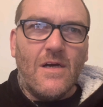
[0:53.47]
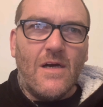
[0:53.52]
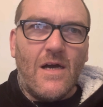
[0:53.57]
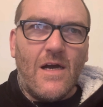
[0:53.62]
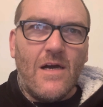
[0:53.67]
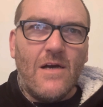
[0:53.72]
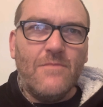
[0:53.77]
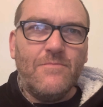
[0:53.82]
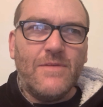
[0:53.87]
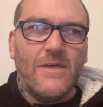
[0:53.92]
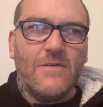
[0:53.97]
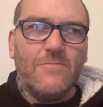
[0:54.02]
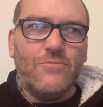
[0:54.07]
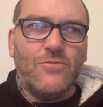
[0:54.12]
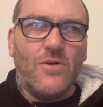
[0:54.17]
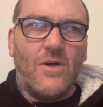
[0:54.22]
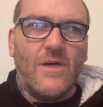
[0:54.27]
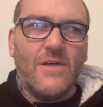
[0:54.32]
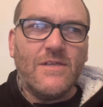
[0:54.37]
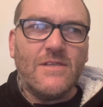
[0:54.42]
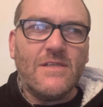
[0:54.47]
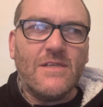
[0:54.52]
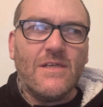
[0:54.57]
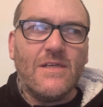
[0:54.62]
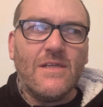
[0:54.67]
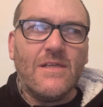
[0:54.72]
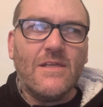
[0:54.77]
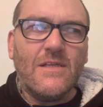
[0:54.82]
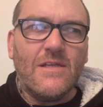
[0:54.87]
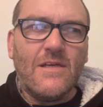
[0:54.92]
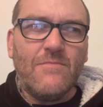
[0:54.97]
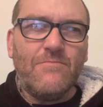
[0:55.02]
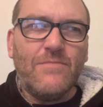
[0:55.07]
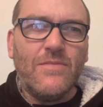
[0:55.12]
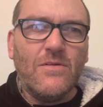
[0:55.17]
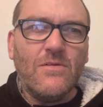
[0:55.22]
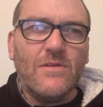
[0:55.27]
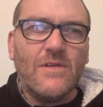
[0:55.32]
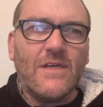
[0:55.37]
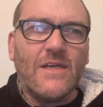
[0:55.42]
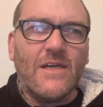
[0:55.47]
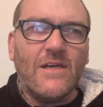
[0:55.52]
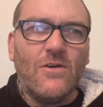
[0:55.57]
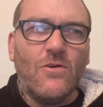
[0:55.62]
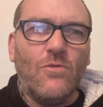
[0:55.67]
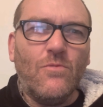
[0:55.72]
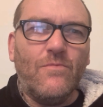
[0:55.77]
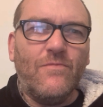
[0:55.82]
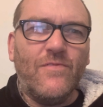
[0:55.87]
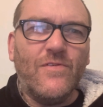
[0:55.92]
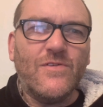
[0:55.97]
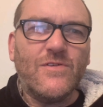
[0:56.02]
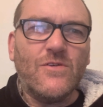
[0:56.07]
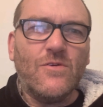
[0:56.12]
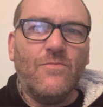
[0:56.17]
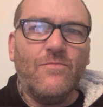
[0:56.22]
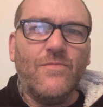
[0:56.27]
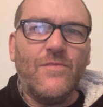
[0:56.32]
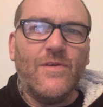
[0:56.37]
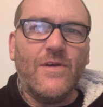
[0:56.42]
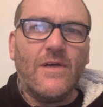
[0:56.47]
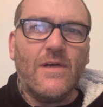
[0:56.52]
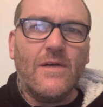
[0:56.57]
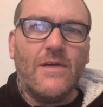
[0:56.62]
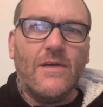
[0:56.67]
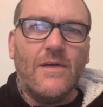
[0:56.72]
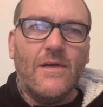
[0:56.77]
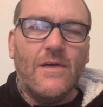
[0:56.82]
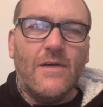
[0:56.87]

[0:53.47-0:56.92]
at a big price, they're building it up for something.